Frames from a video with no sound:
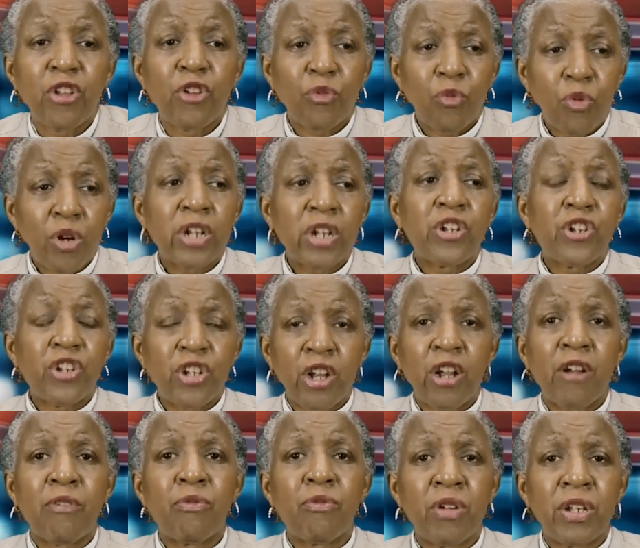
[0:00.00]
Well, the
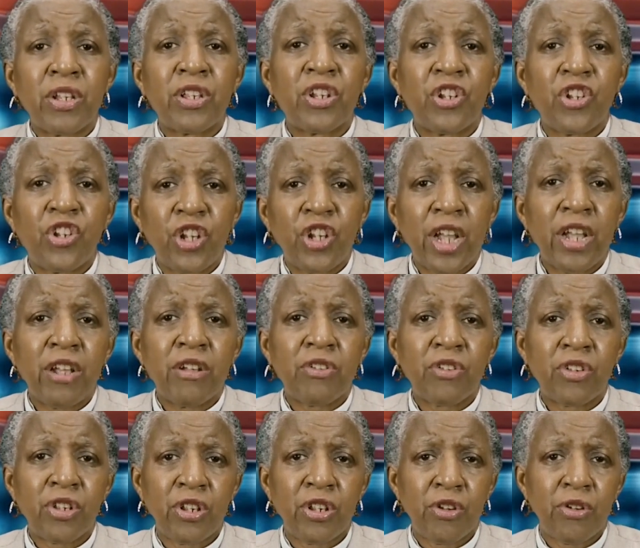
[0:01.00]
sheriff runs the
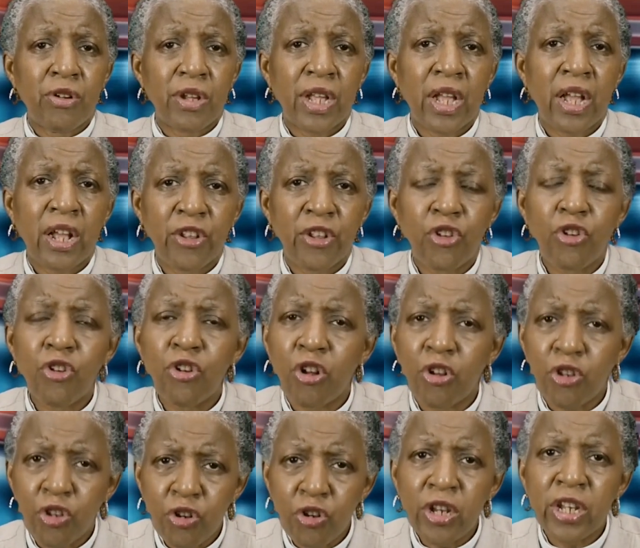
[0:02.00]
jails in your county. You
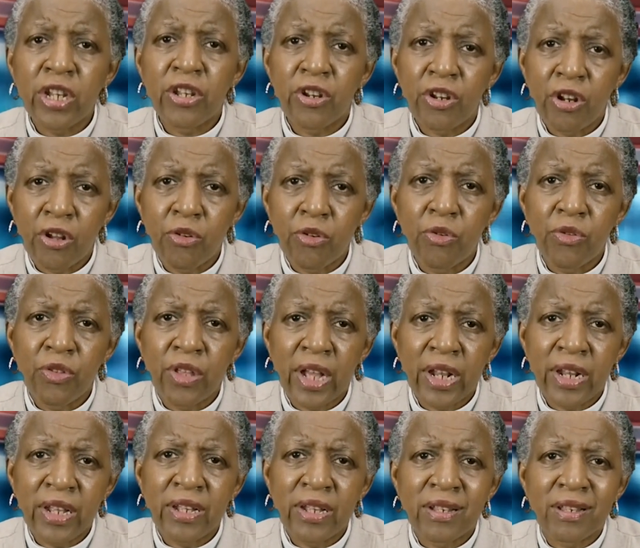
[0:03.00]
need to know who
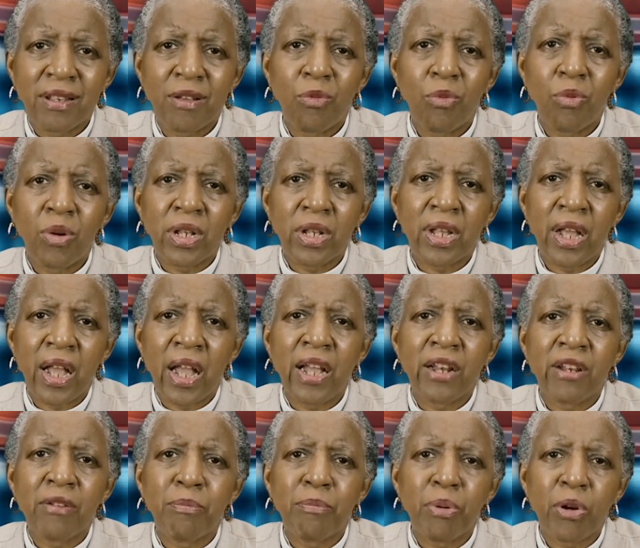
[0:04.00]
that is and what
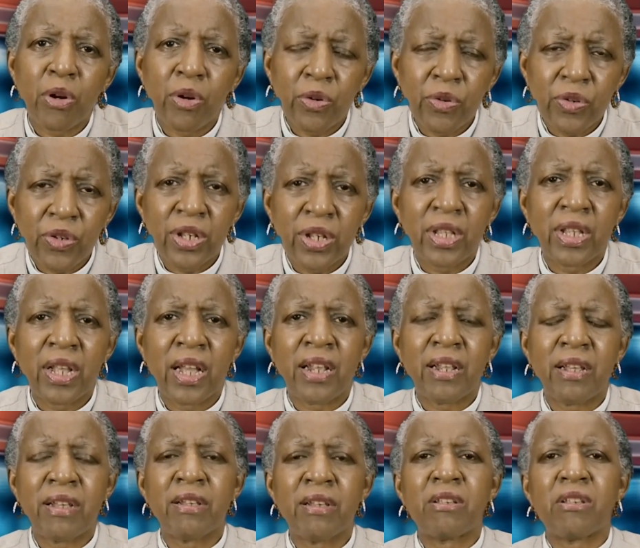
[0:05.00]
kind of person that
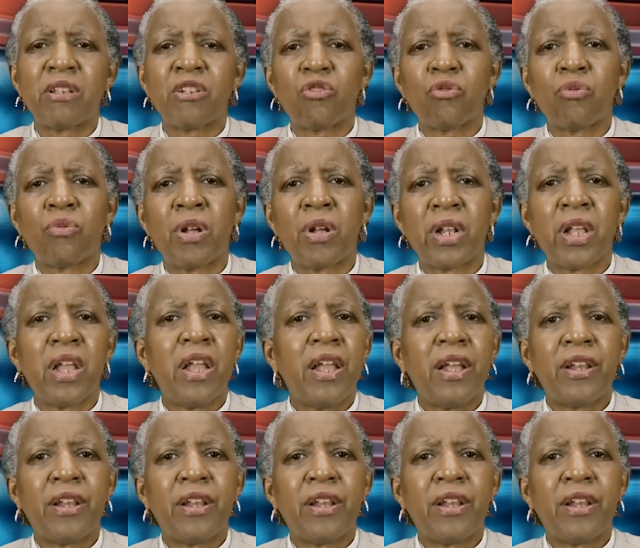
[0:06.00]
is that's running.